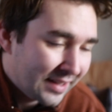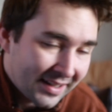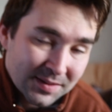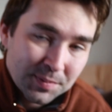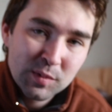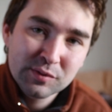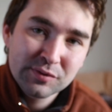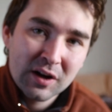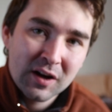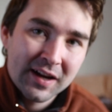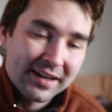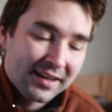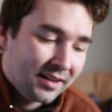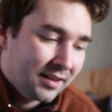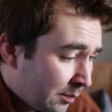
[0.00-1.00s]
Let's move
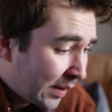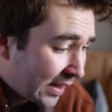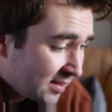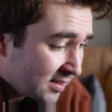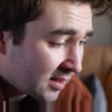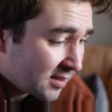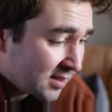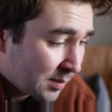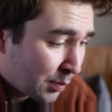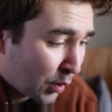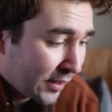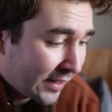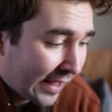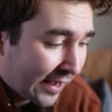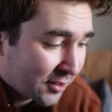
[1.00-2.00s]
on. Best
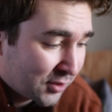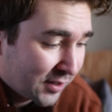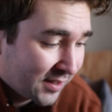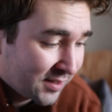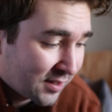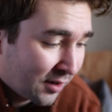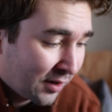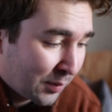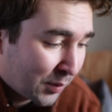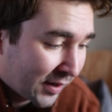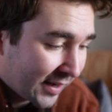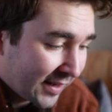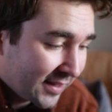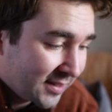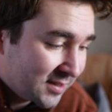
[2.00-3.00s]
Supporting Actress. All right, we're
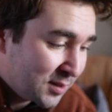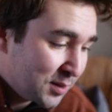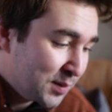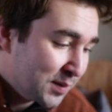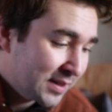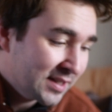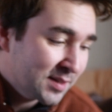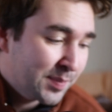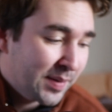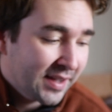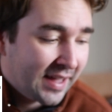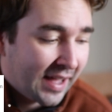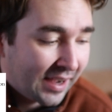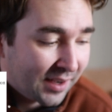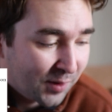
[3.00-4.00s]
getting into these big
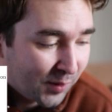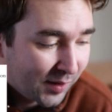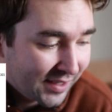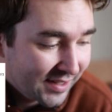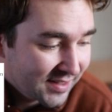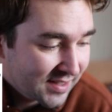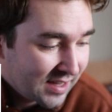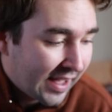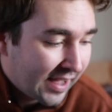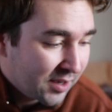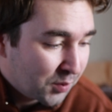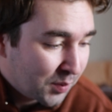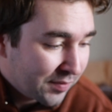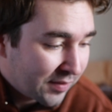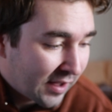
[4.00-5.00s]
categories,
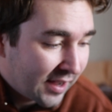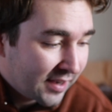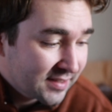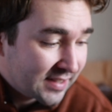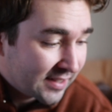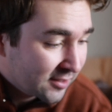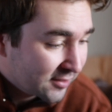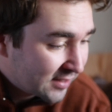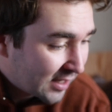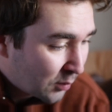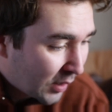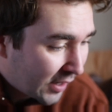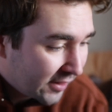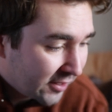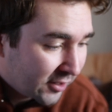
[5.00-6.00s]
and we've got Danielle
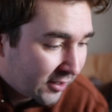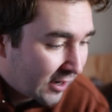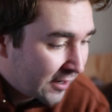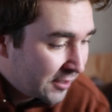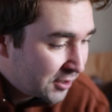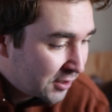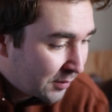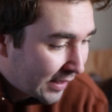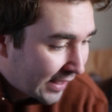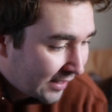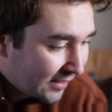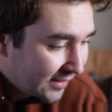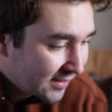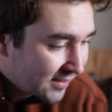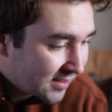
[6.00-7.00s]
Deadwyler, Ingenue
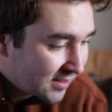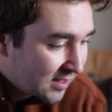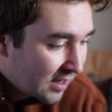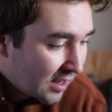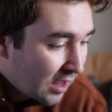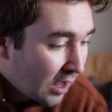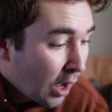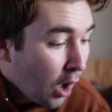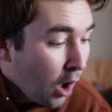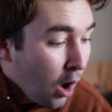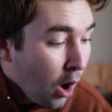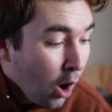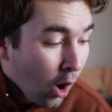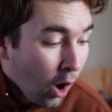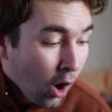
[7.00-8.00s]
Ellis.
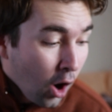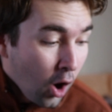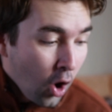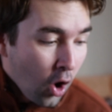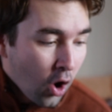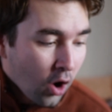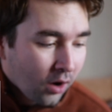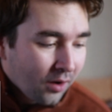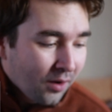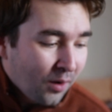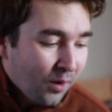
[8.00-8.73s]
Oh